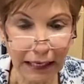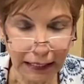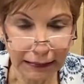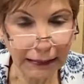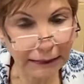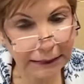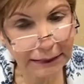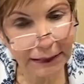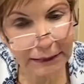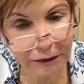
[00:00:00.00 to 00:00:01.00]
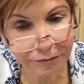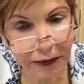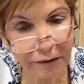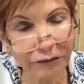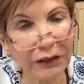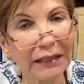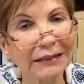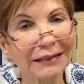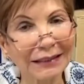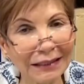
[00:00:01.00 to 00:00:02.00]
In 1995, we had
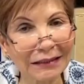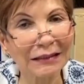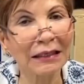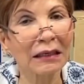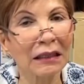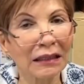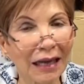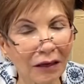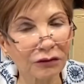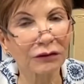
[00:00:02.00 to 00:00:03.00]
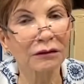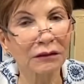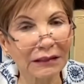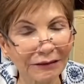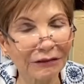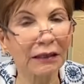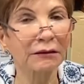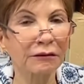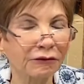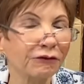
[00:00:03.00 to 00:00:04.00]

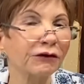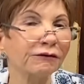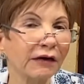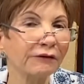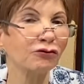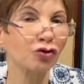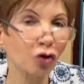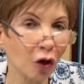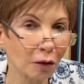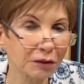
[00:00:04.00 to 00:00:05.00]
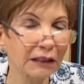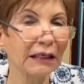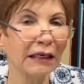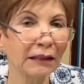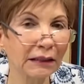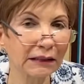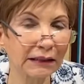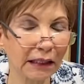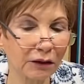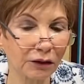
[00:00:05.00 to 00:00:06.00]
16,755 jobs in this
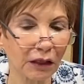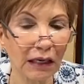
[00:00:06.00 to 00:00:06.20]
sector.